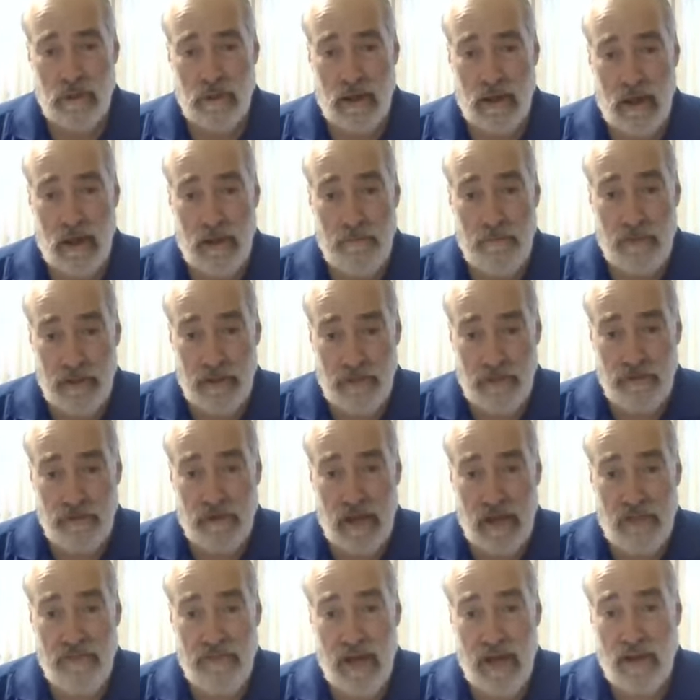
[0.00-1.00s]
And believe it or
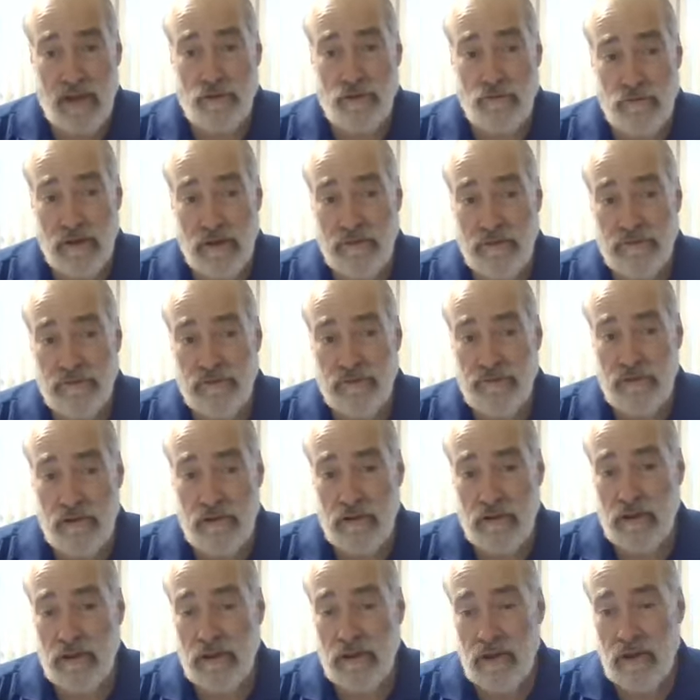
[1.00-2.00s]
not, that grieves a
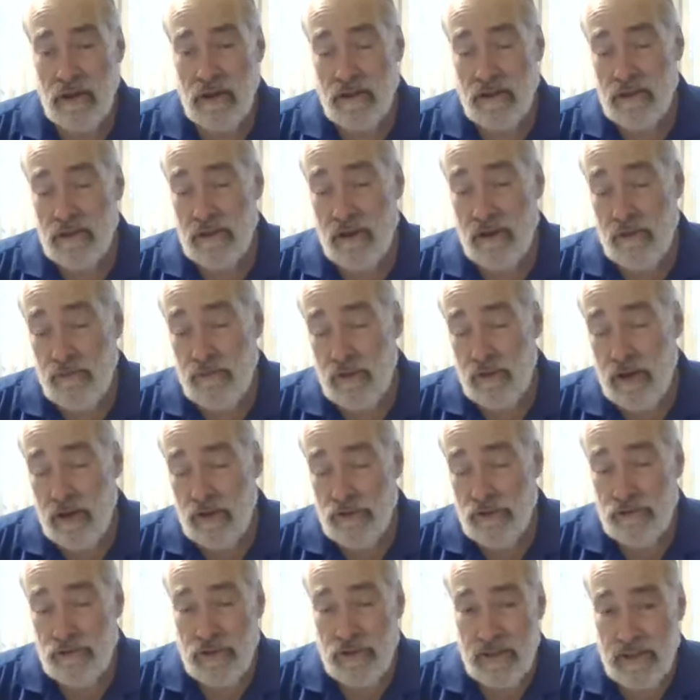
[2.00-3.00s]
very, you know, if we
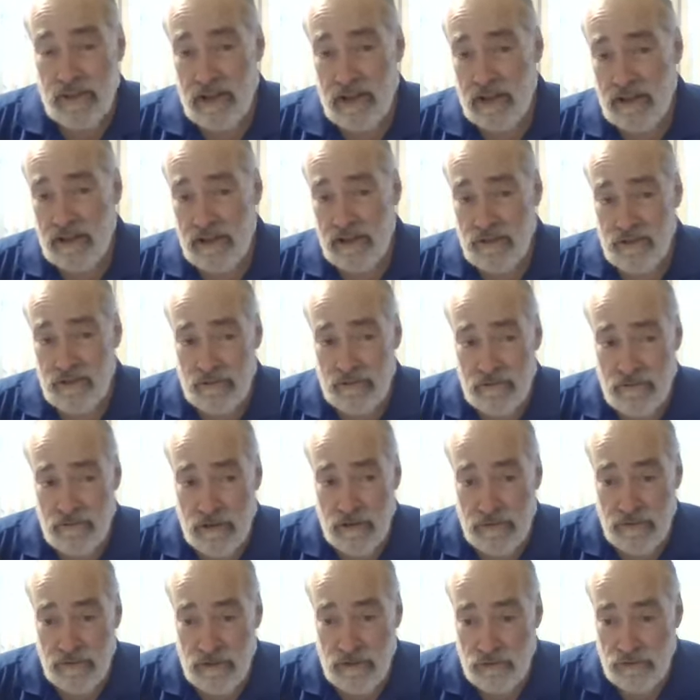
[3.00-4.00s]
understand the idea of
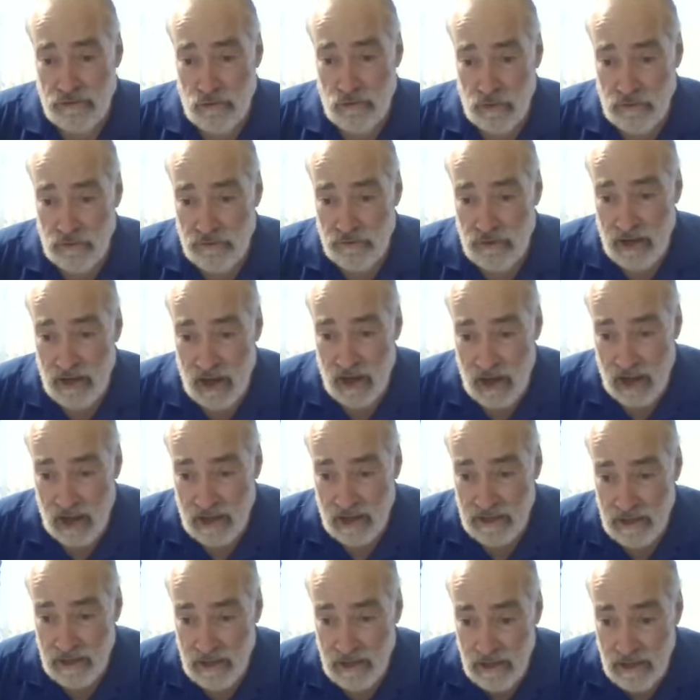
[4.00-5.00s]
grieving the soul of
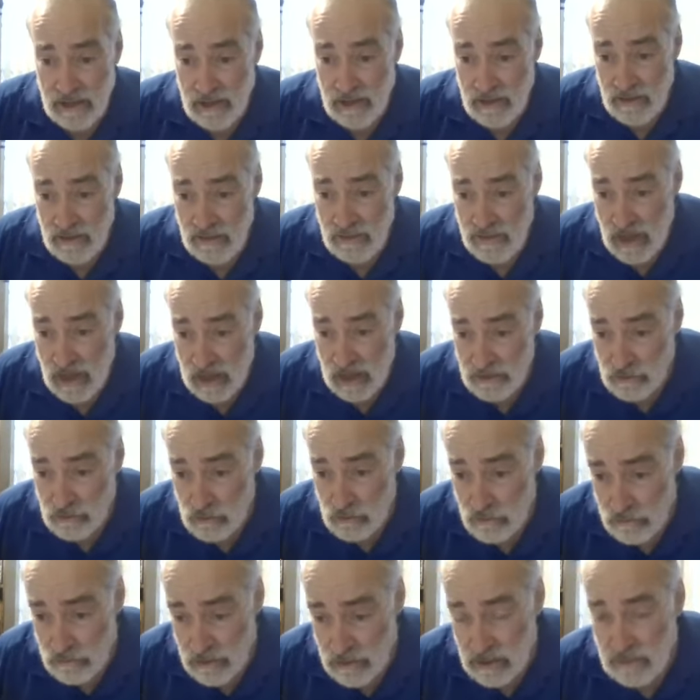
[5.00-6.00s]
God, that
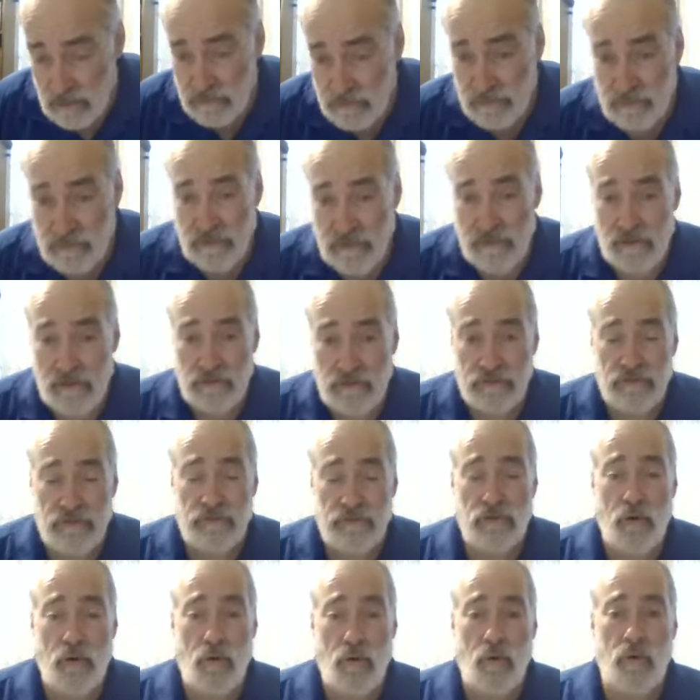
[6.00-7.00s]
grieves the very
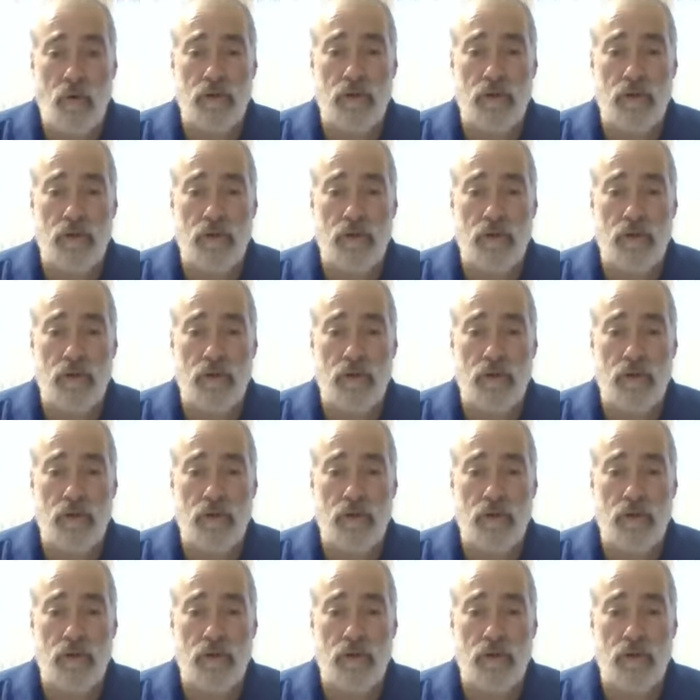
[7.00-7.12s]
soul